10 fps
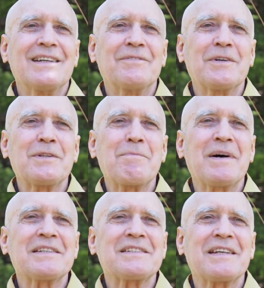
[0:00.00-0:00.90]
If you're the
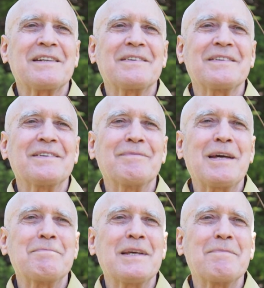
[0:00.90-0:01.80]
best sitter and
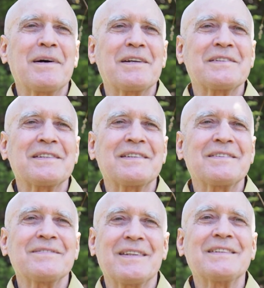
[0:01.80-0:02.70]
made me a better
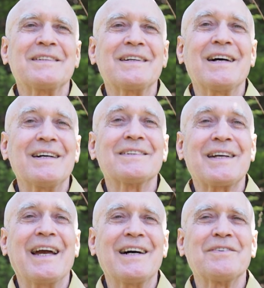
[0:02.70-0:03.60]
sitter, then
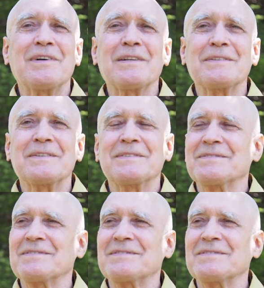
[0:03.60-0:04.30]
okay, I'll follow you.